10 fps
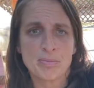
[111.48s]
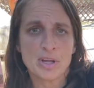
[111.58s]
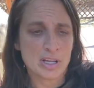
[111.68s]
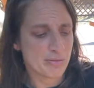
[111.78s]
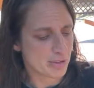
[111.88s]

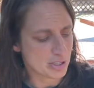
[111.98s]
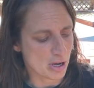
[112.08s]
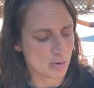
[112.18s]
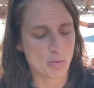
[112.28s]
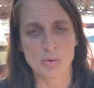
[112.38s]
if the
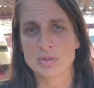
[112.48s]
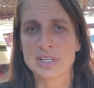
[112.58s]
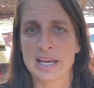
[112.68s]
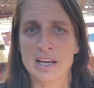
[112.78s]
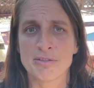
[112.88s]
dog won't
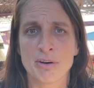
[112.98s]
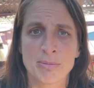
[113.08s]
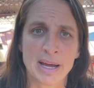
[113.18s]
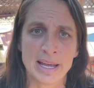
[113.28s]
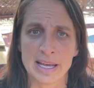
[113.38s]
take it from
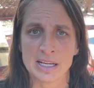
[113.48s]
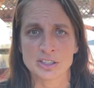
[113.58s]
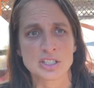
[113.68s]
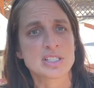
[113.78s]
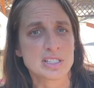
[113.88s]
my hand
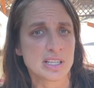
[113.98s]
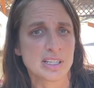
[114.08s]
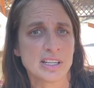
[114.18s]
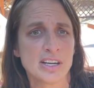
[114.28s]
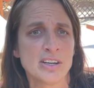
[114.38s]
just
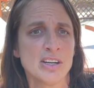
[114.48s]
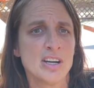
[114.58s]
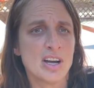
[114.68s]
sitting there,